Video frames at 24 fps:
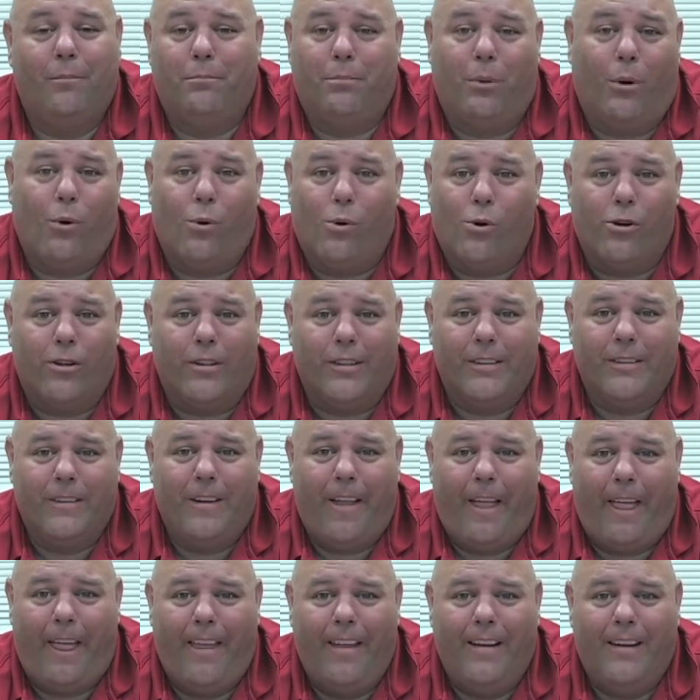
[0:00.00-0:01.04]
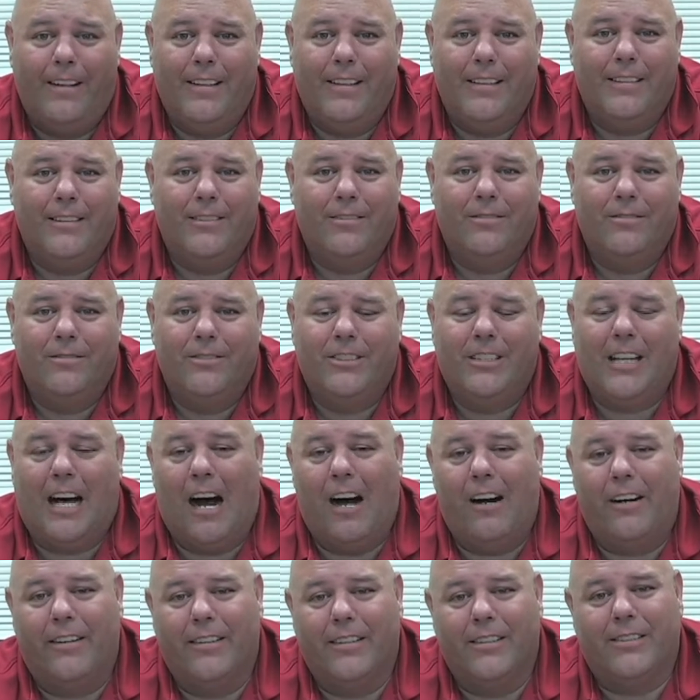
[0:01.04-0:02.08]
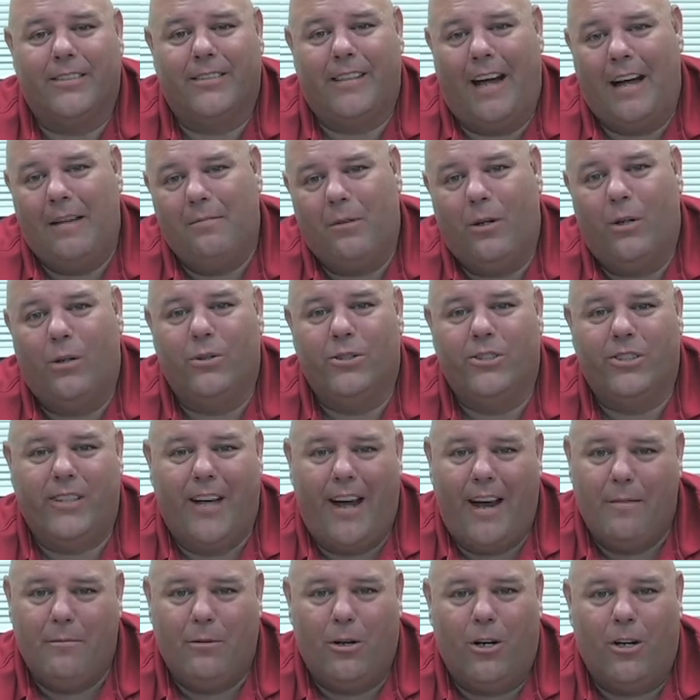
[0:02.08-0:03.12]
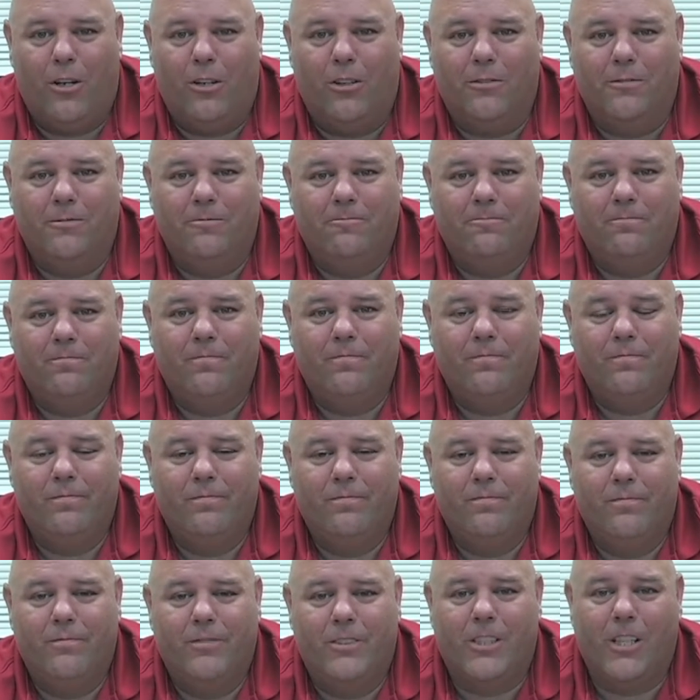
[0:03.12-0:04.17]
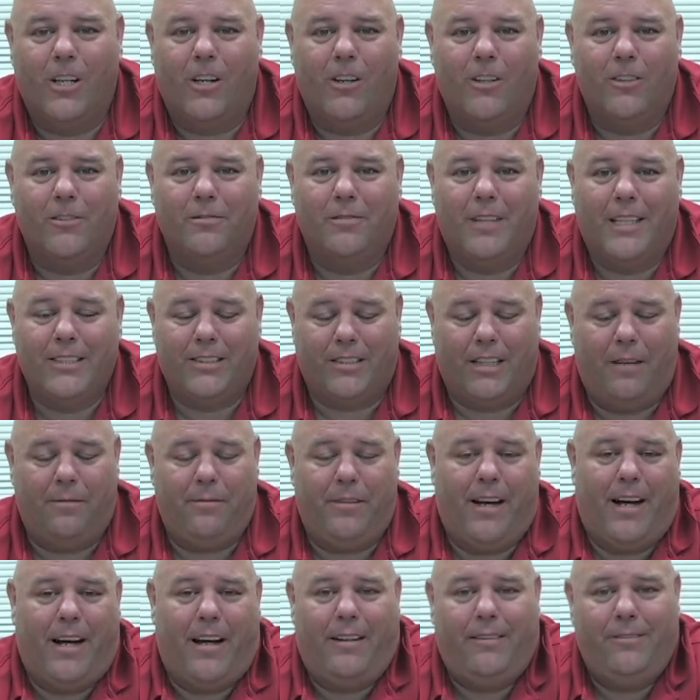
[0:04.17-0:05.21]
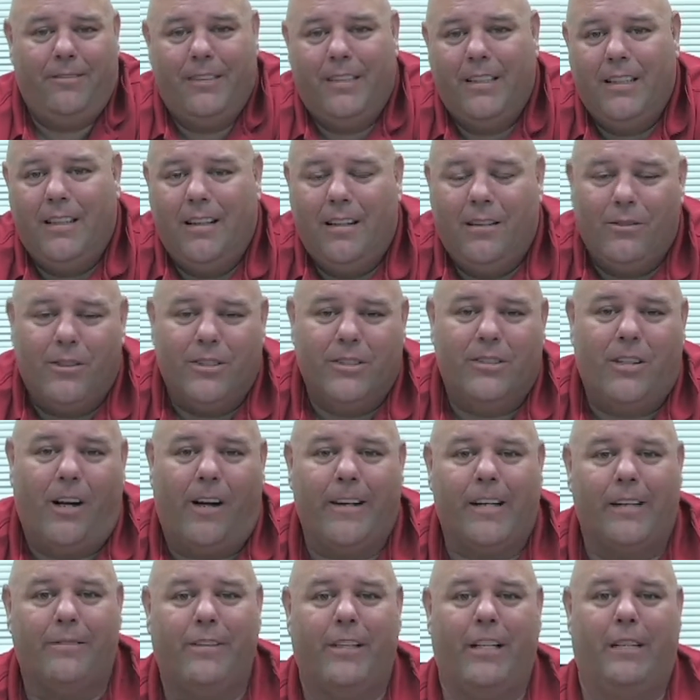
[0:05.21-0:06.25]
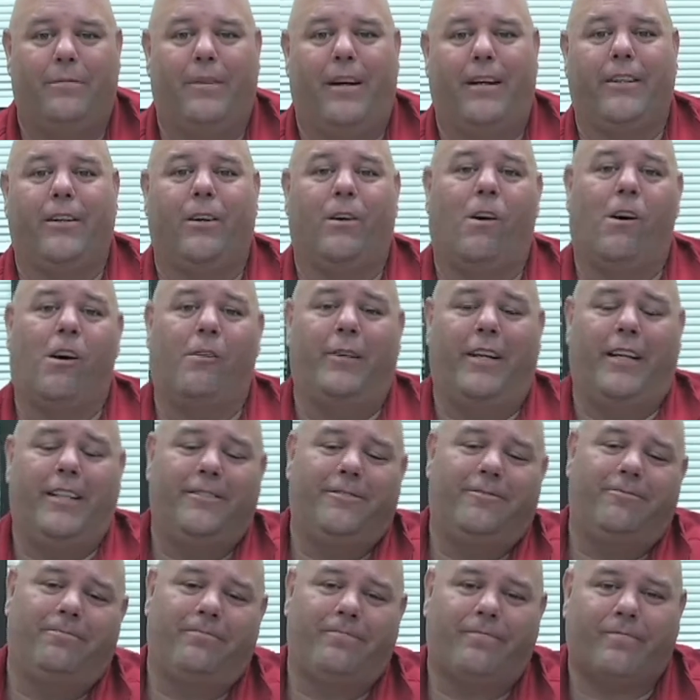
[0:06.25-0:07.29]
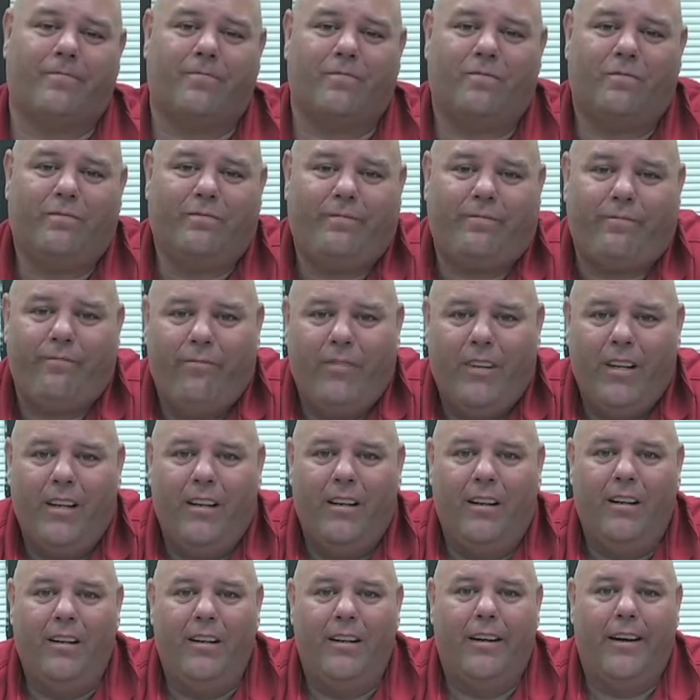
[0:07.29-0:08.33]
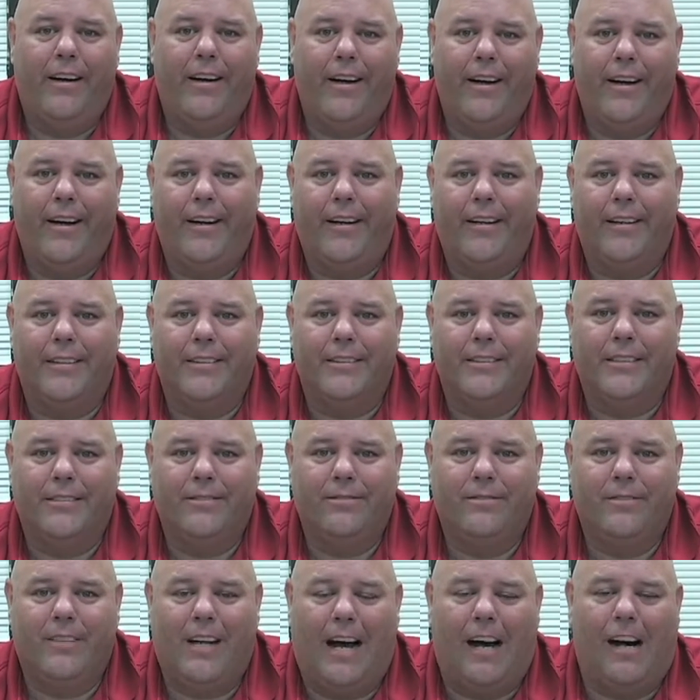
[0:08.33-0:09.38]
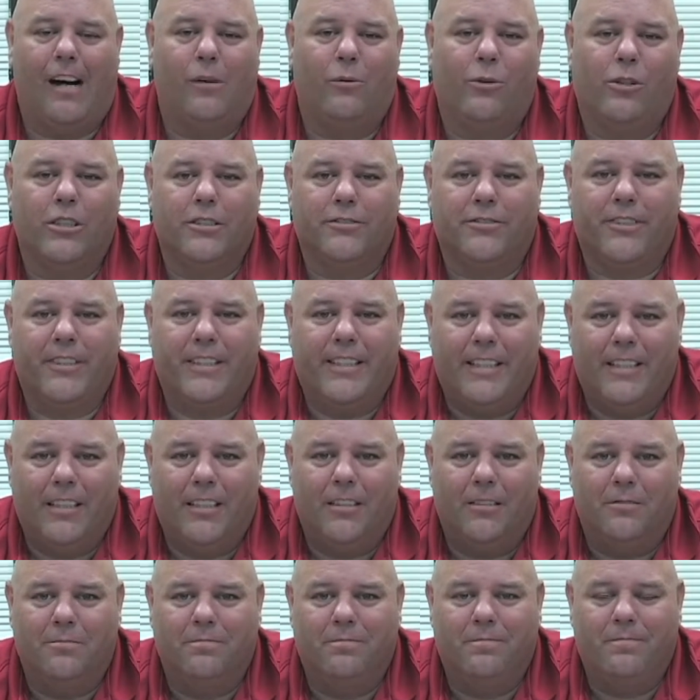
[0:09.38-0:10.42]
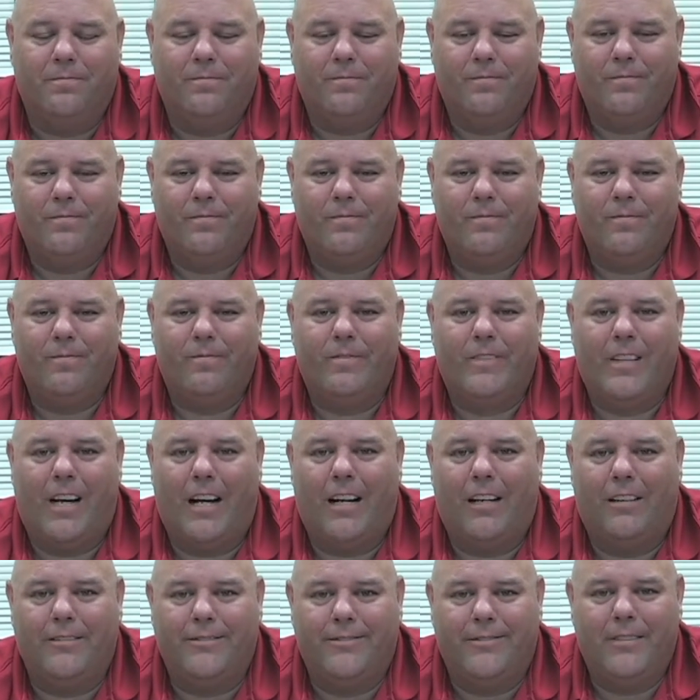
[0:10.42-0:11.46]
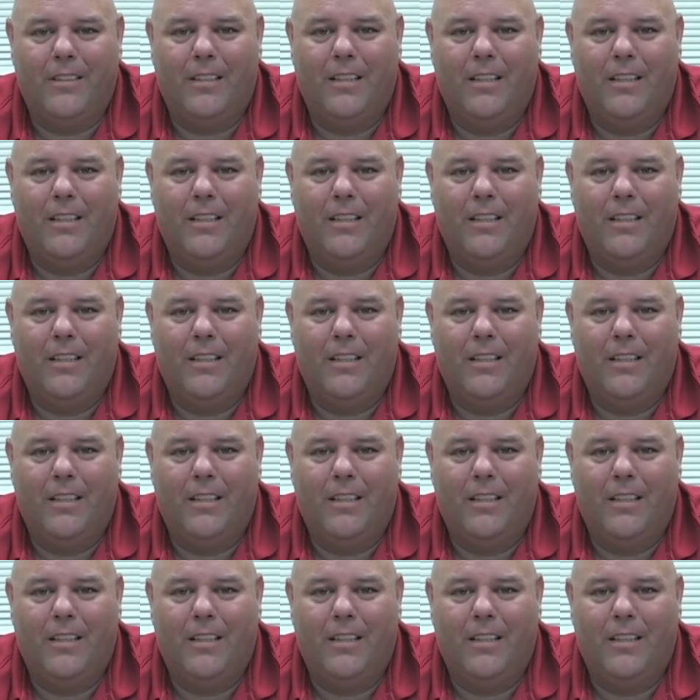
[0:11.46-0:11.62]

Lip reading: bored, tired of the same old, same old. So my stepdad was talking to me about the Army and how it was for him, kind of